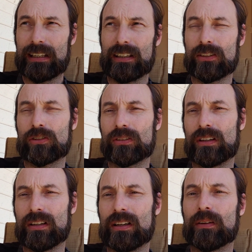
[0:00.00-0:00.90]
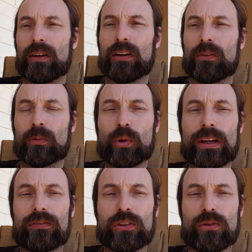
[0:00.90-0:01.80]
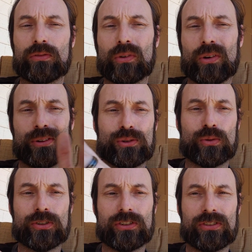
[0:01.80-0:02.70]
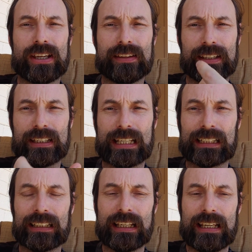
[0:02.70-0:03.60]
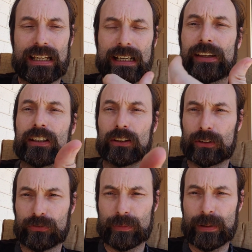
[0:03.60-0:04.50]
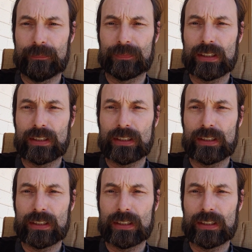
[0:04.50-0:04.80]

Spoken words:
is a quick view of all the sources, how they connect, and how you can learn from them.